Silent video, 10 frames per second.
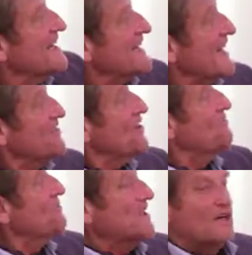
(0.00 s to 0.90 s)

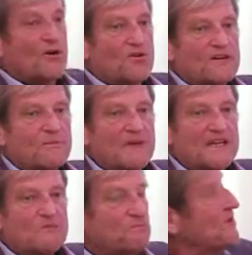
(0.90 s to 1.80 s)
cannot be a loading
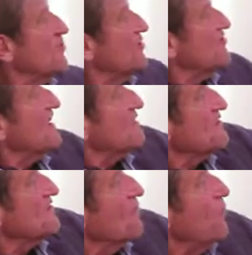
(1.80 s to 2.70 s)
bay because there
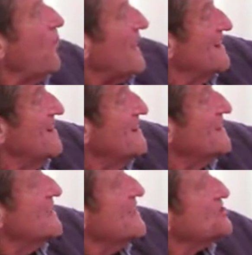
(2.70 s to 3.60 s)
is a well
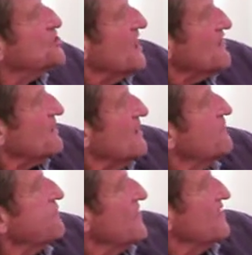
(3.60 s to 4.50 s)
just in
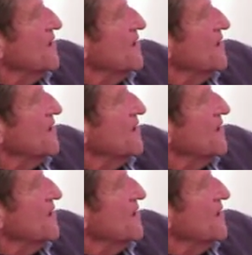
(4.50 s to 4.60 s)
front